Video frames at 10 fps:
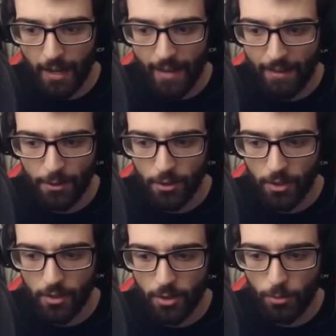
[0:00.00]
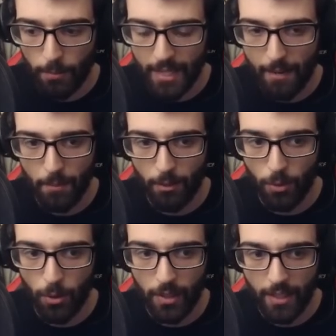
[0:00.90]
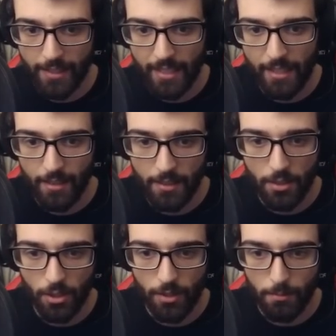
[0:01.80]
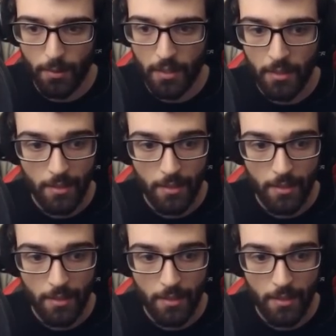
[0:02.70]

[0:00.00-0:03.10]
I haven't gone and swapped out my role. I like the healing totem, but